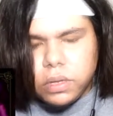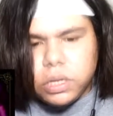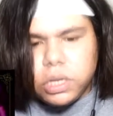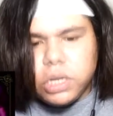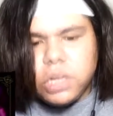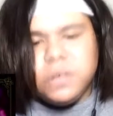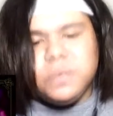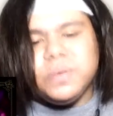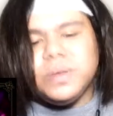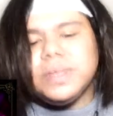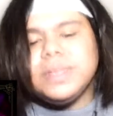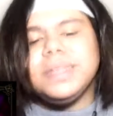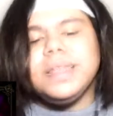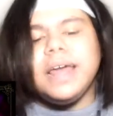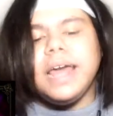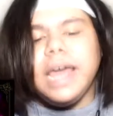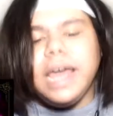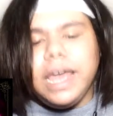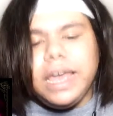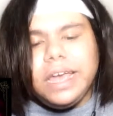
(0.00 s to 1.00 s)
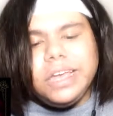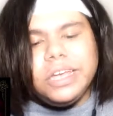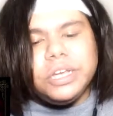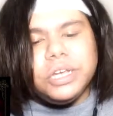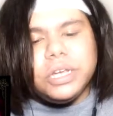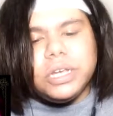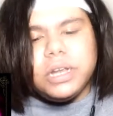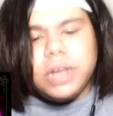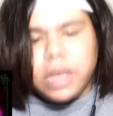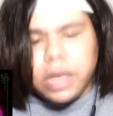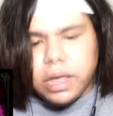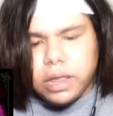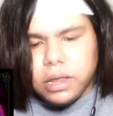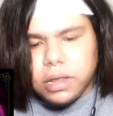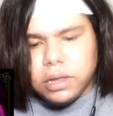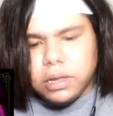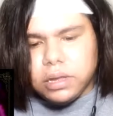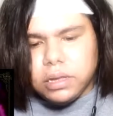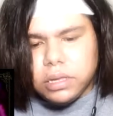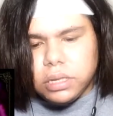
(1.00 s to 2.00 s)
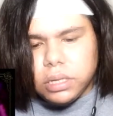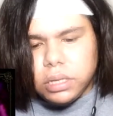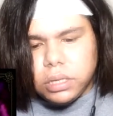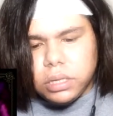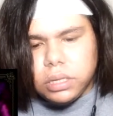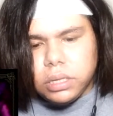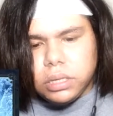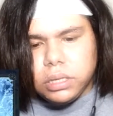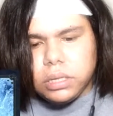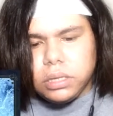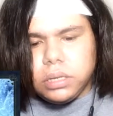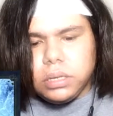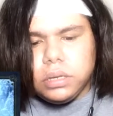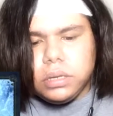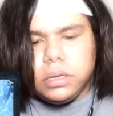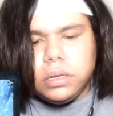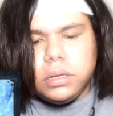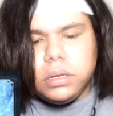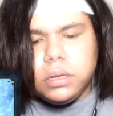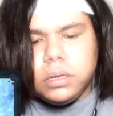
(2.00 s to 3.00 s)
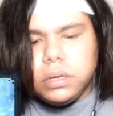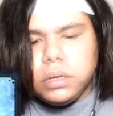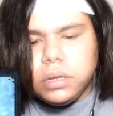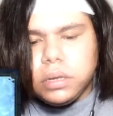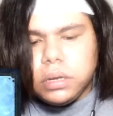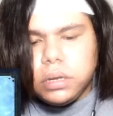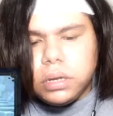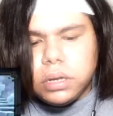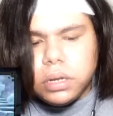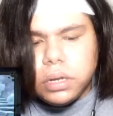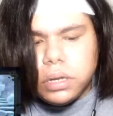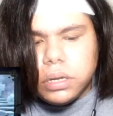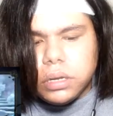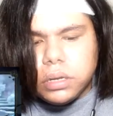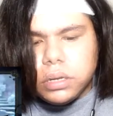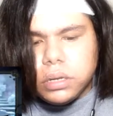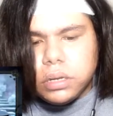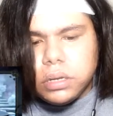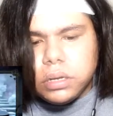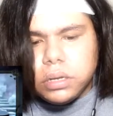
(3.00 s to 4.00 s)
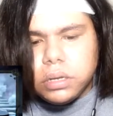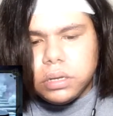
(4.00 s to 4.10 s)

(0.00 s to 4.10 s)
She was the Asian Alice. And...